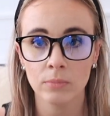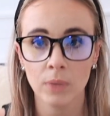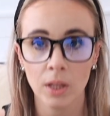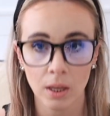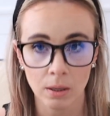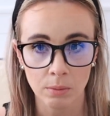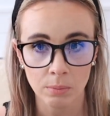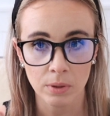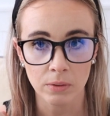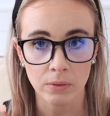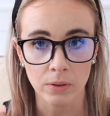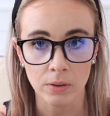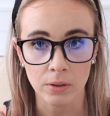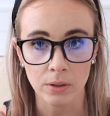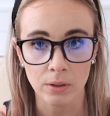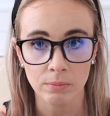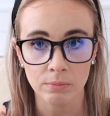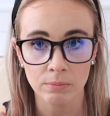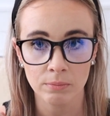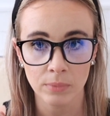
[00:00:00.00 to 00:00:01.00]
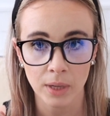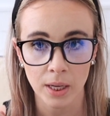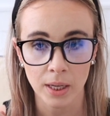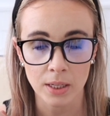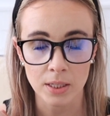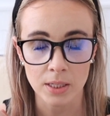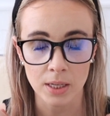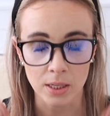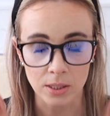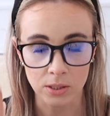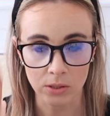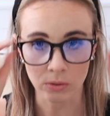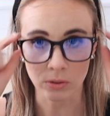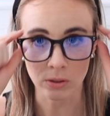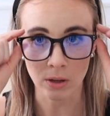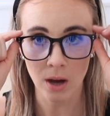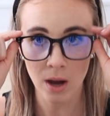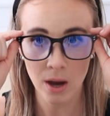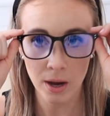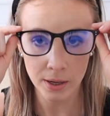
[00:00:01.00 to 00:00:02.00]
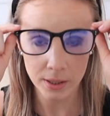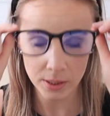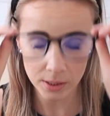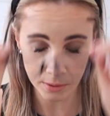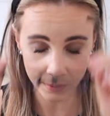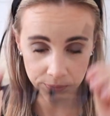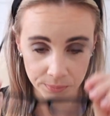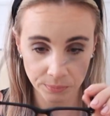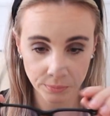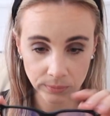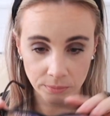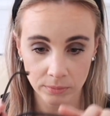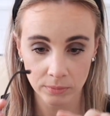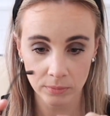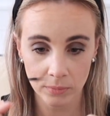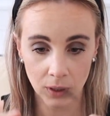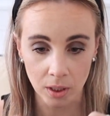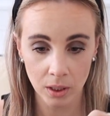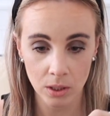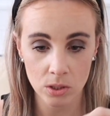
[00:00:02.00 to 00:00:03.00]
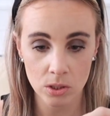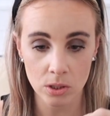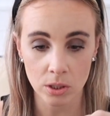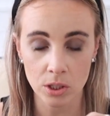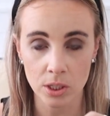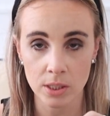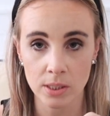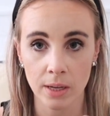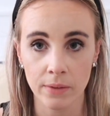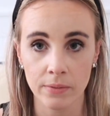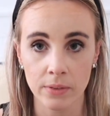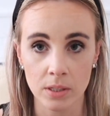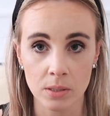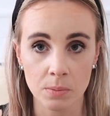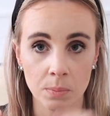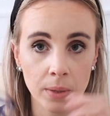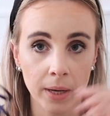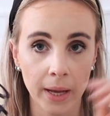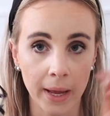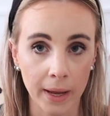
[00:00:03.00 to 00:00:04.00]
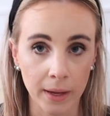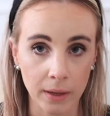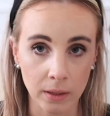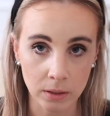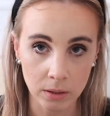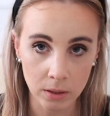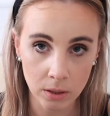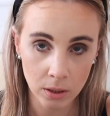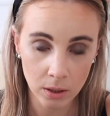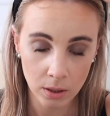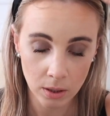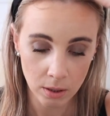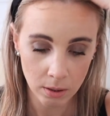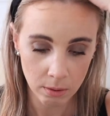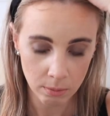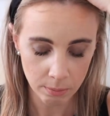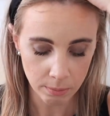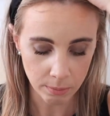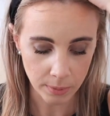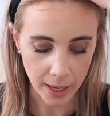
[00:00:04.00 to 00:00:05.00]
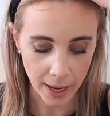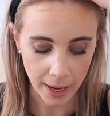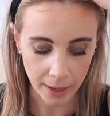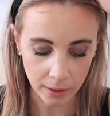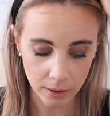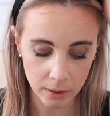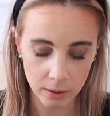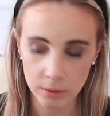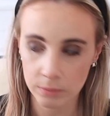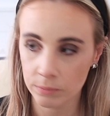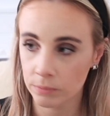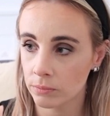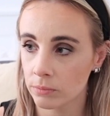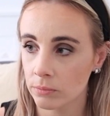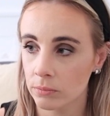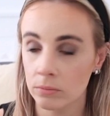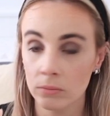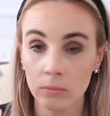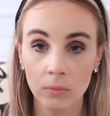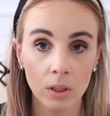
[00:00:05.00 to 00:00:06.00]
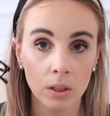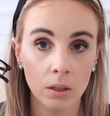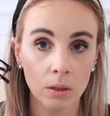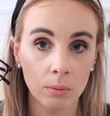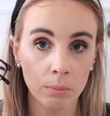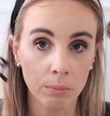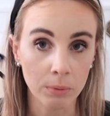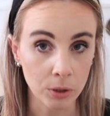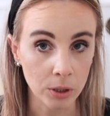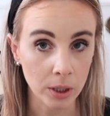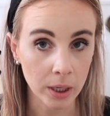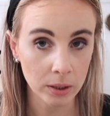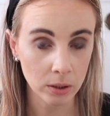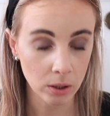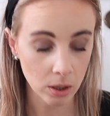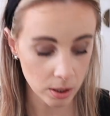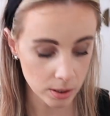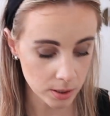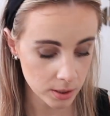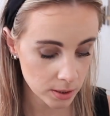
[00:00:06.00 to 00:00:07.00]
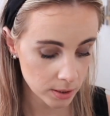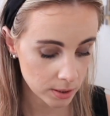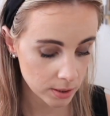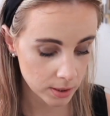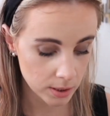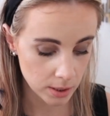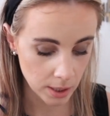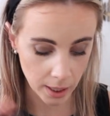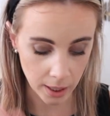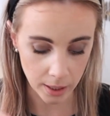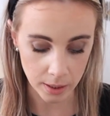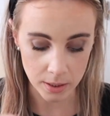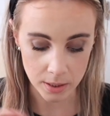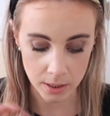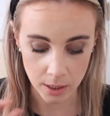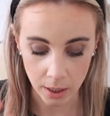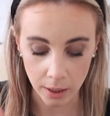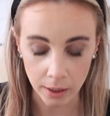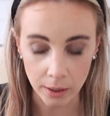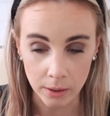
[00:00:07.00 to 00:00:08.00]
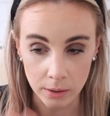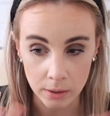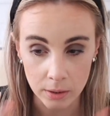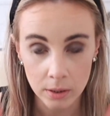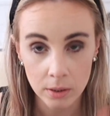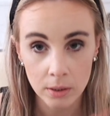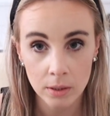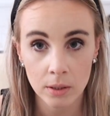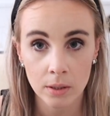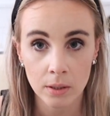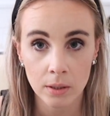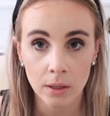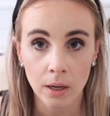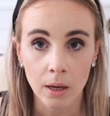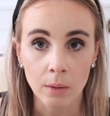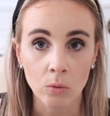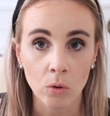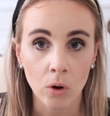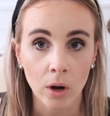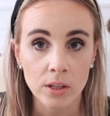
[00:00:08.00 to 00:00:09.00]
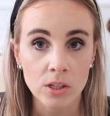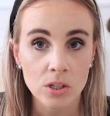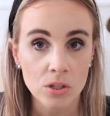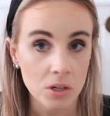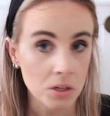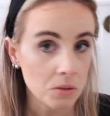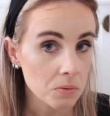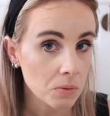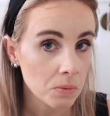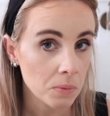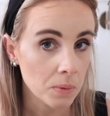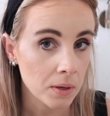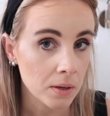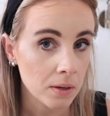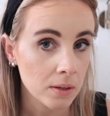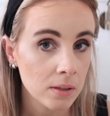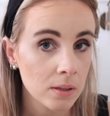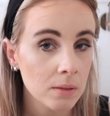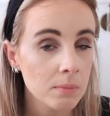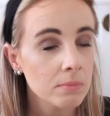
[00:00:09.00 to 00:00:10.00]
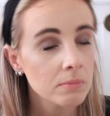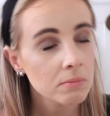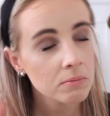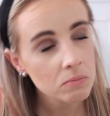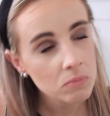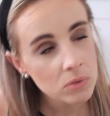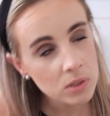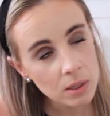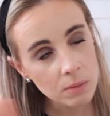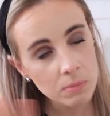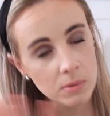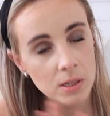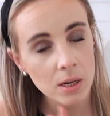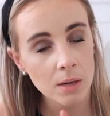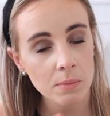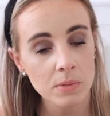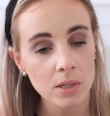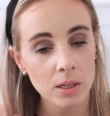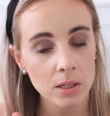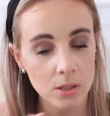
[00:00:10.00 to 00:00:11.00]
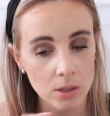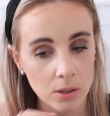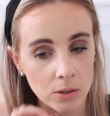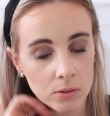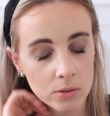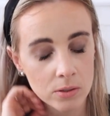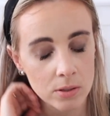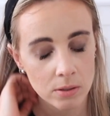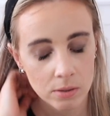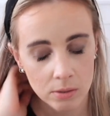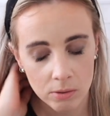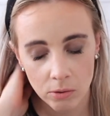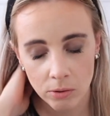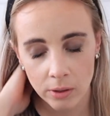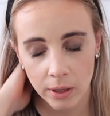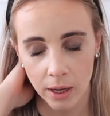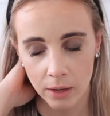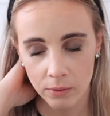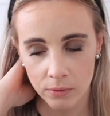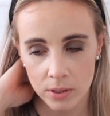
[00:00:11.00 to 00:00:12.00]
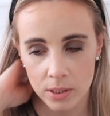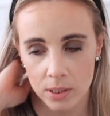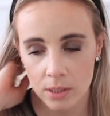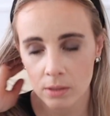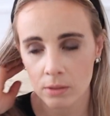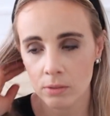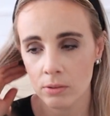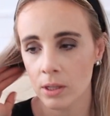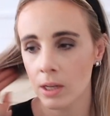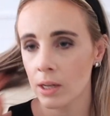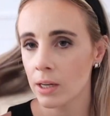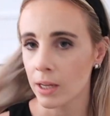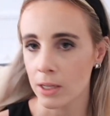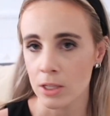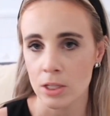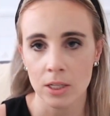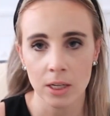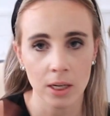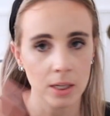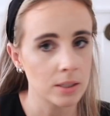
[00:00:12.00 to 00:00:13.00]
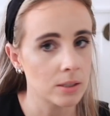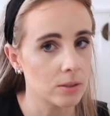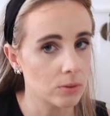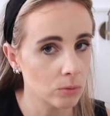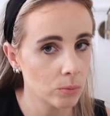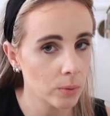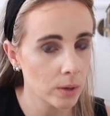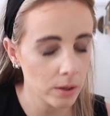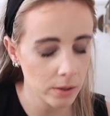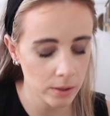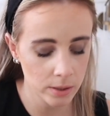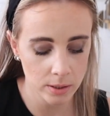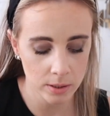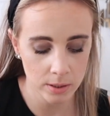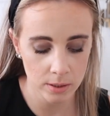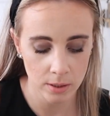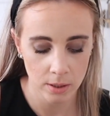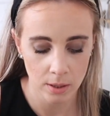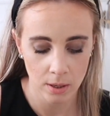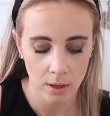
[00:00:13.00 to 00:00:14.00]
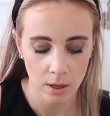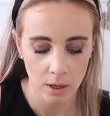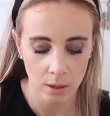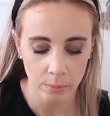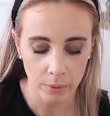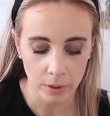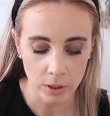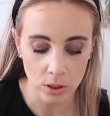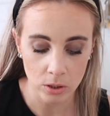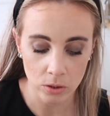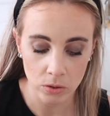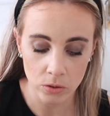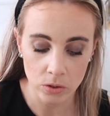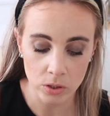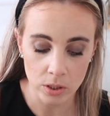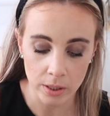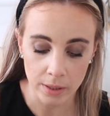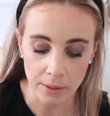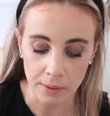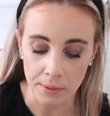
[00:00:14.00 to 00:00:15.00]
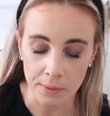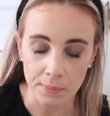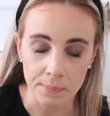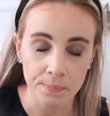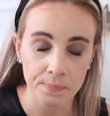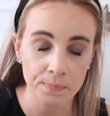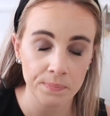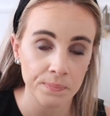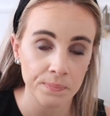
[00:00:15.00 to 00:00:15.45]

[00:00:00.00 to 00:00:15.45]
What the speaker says: can be very intense on your eyes. So I just have these plain black blue light glasses, and I am quite strict with wearing them. Sometimes I don't, not every single day. Like today I didn't wear it, but usually